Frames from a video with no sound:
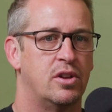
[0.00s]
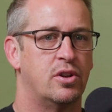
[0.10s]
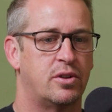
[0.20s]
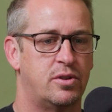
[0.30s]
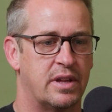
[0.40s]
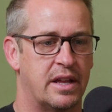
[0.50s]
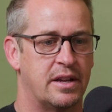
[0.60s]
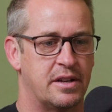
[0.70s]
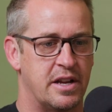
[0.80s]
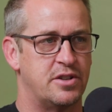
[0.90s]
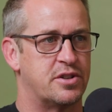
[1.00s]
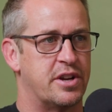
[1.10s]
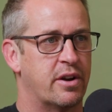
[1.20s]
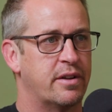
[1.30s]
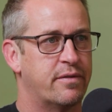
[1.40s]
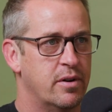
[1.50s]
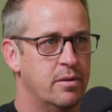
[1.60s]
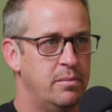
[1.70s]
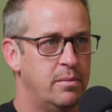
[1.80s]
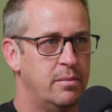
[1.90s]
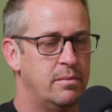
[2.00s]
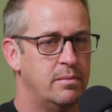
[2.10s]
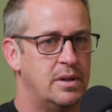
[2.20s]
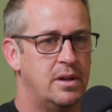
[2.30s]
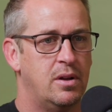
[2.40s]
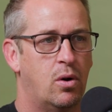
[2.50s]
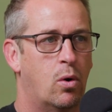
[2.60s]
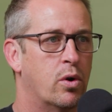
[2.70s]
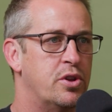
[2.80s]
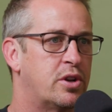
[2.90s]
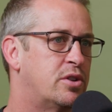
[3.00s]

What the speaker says: you could do that in an engineering firm, or you